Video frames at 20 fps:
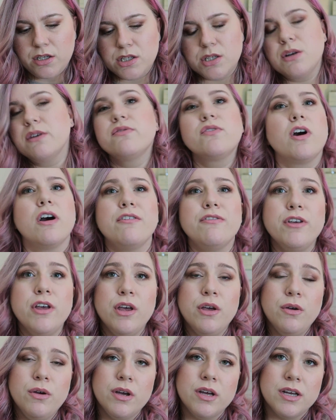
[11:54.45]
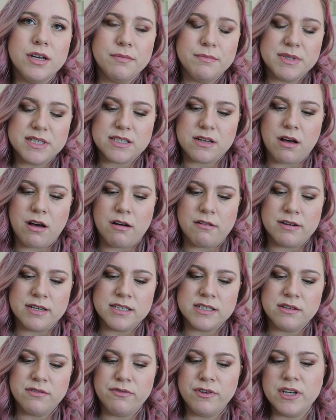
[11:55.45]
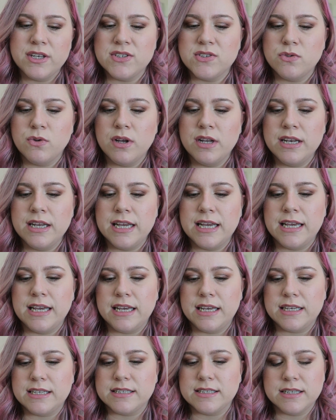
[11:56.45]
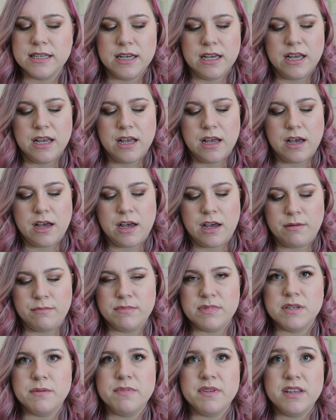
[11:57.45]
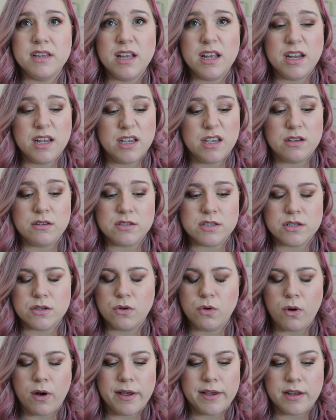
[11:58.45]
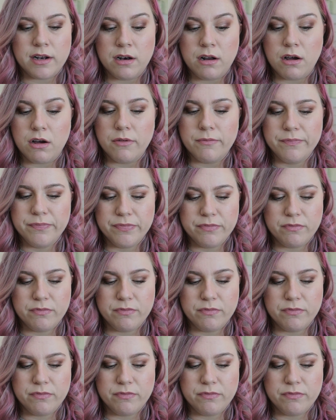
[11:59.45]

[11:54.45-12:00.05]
So I've got a few mascaras. The first one is something that I used quite a lot.